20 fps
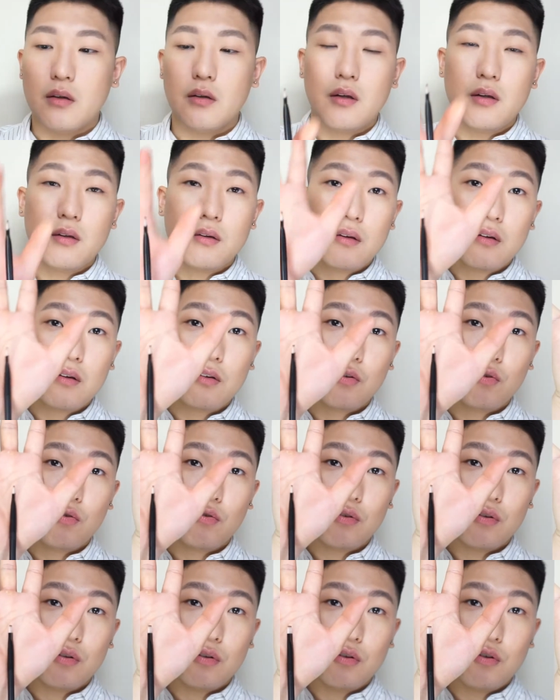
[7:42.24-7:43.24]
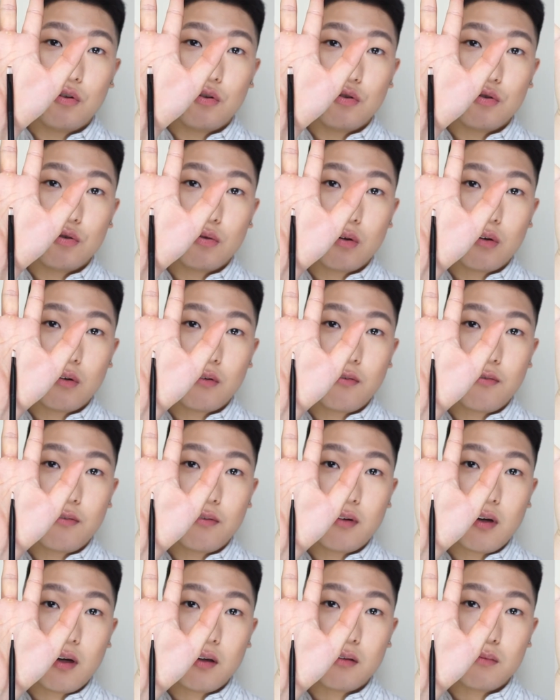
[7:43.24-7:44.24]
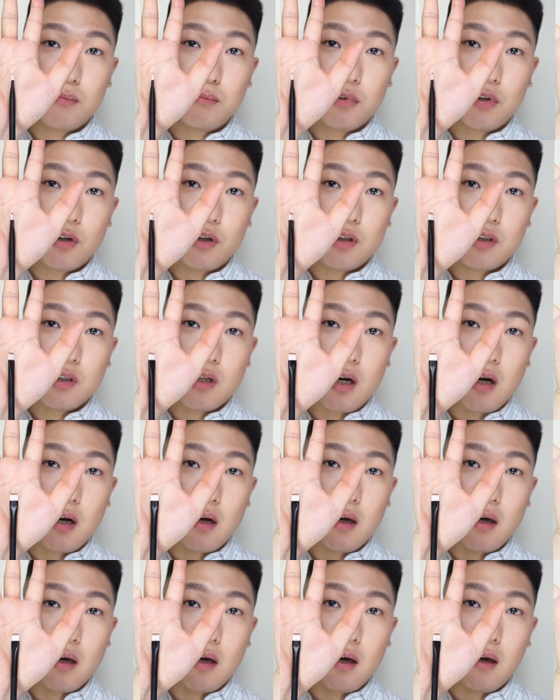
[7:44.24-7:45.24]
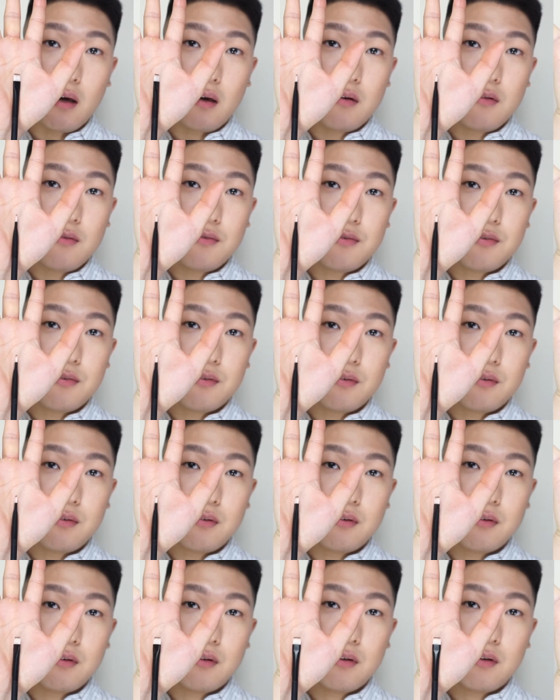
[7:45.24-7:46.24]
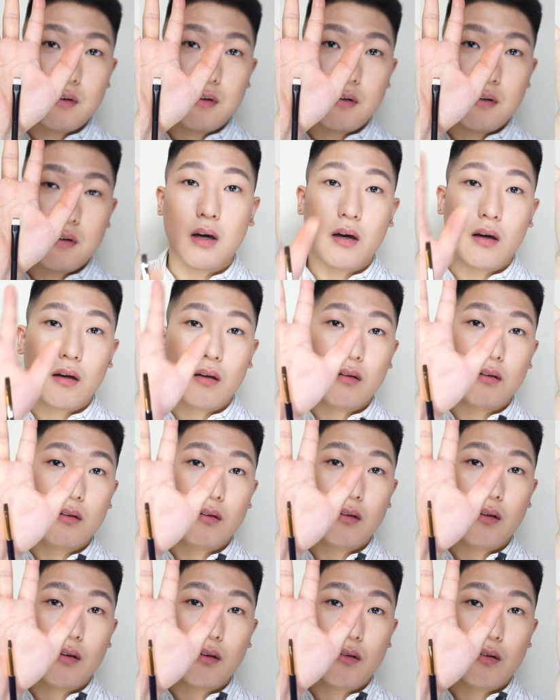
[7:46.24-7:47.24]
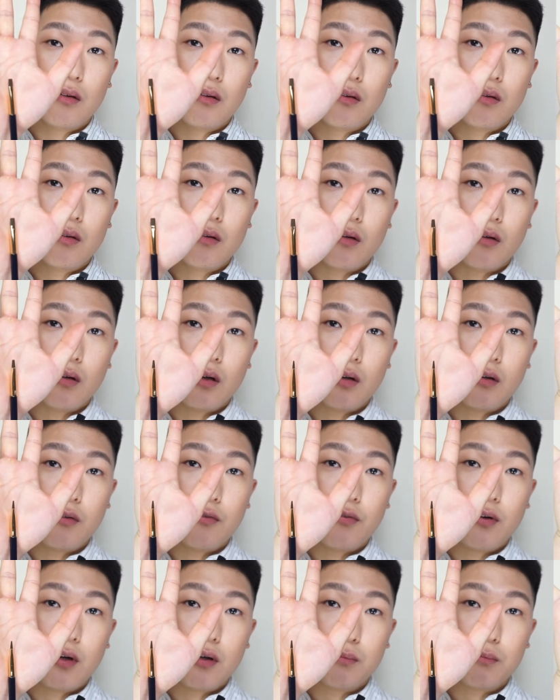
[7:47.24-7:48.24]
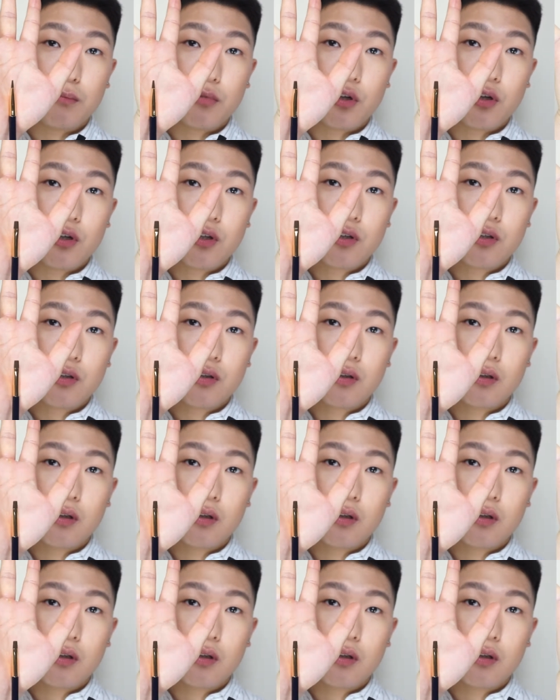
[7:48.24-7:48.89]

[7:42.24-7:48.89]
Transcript: This is usual flat brush I have, and this is another flat brush.